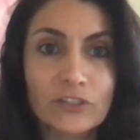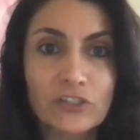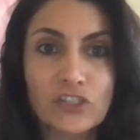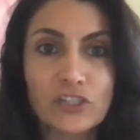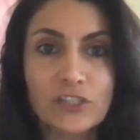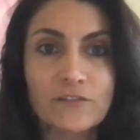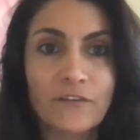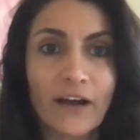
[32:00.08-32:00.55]

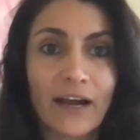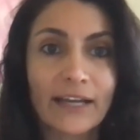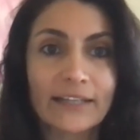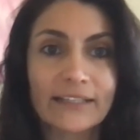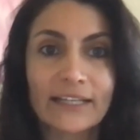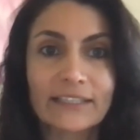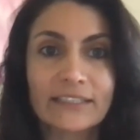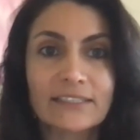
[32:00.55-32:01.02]
just
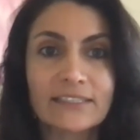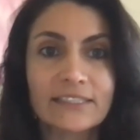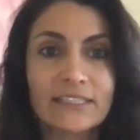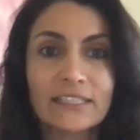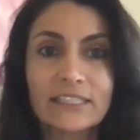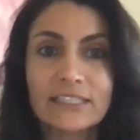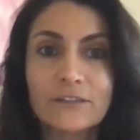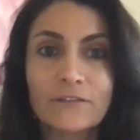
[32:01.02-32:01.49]
fine. I can
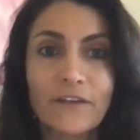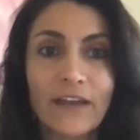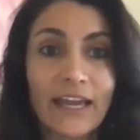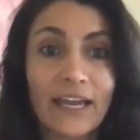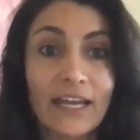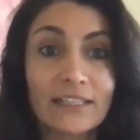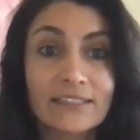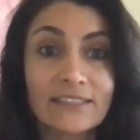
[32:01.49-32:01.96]
see his
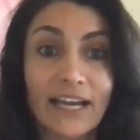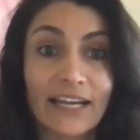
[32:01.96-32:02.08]
face.